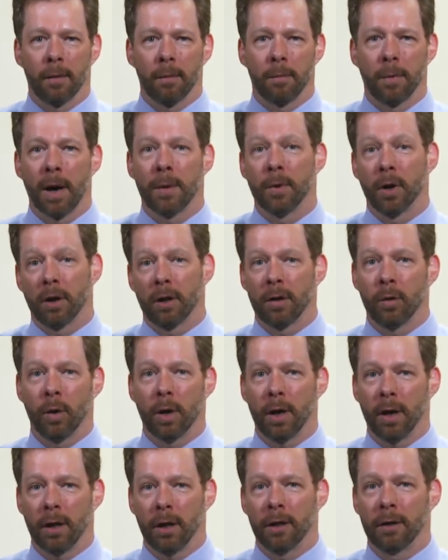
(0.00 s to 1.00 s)
Primarily
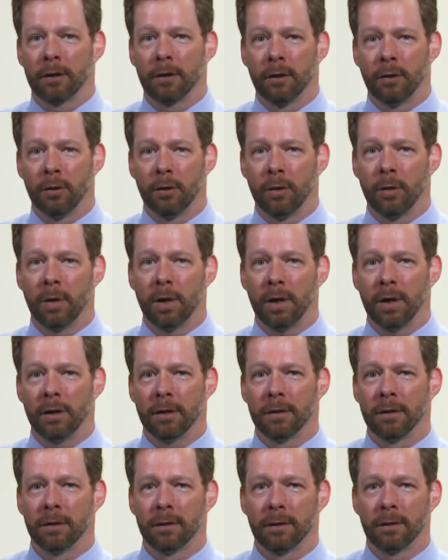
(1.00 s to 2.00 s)
what I like to do
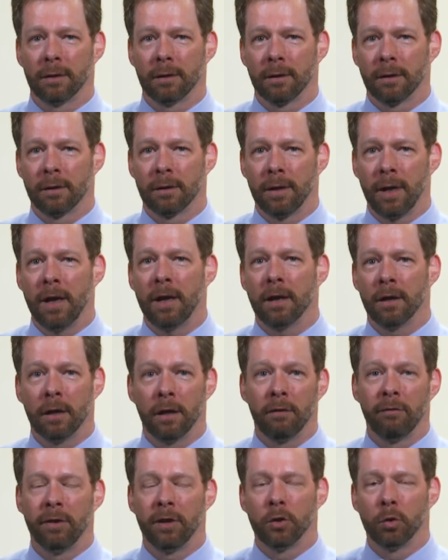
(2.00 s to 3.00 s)
is take an
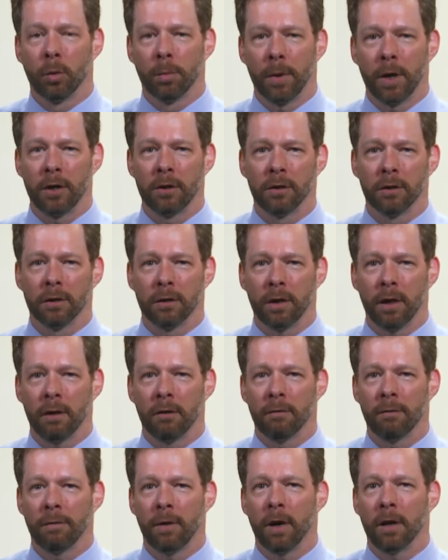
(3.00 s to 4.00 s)
individual patient
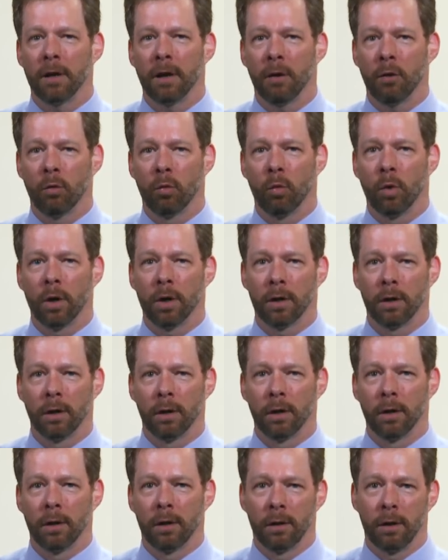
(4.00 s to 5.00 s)
and find out what
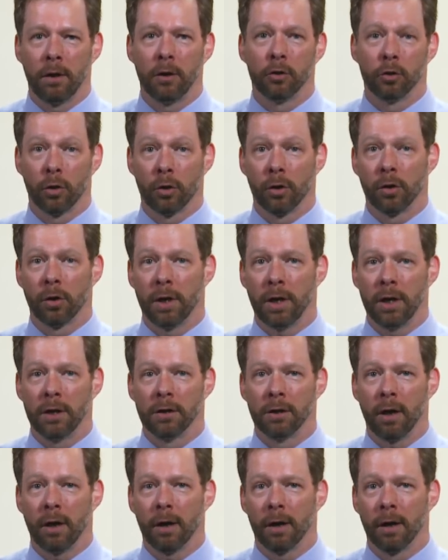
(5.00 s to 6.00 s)
his or her
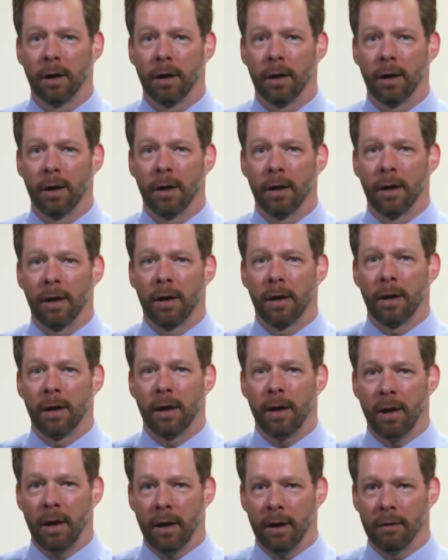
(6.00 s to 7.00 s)
needs are
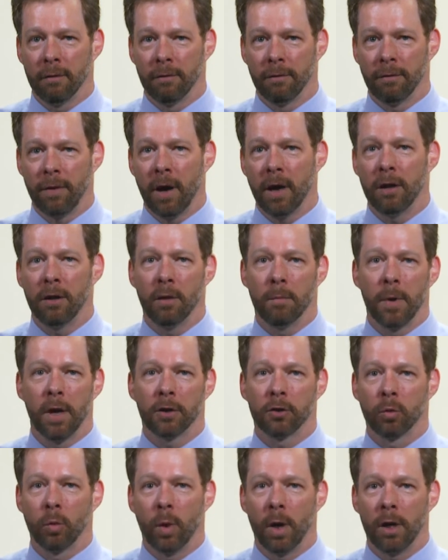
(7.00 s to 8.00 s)
and find the
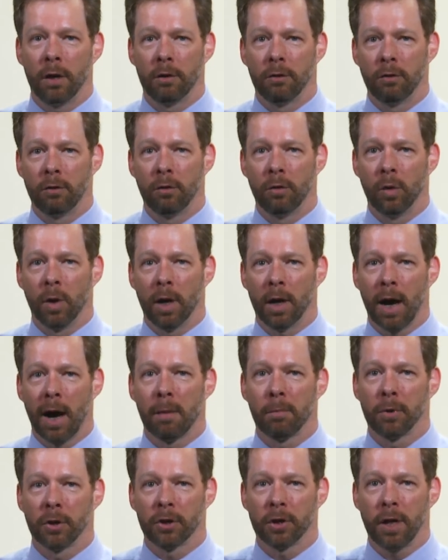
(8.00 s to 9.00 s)
best way to
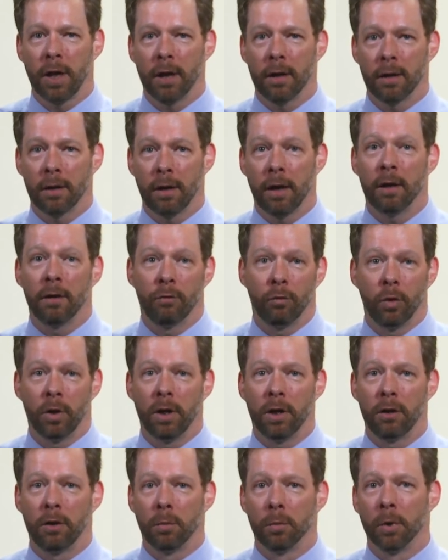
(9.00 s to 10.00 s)
accomplish that. And if we
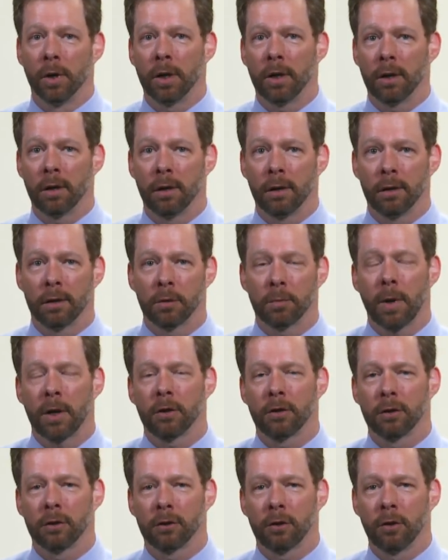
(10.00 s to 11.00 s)
need to bring in
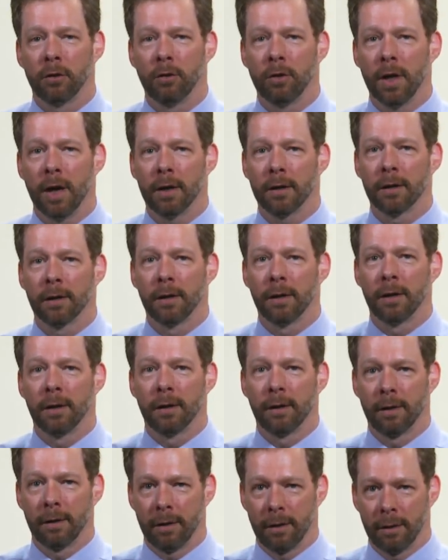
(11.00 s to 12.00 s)
specialists to do that,
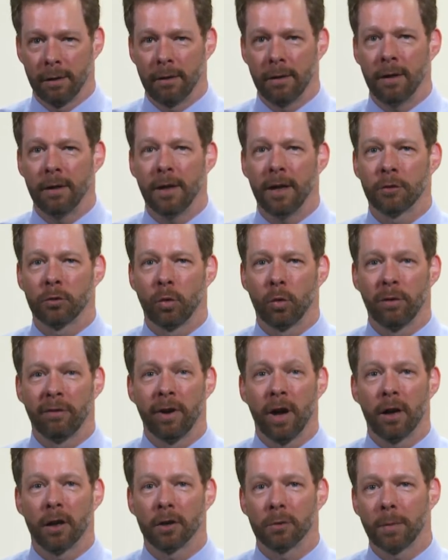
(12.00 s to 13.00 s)
then that's what we've
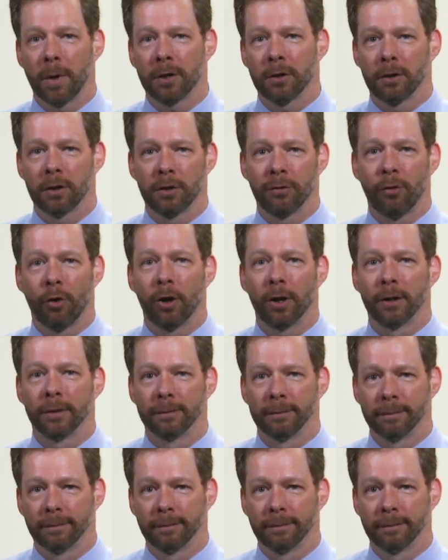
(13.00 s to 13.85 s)
got our specialists for.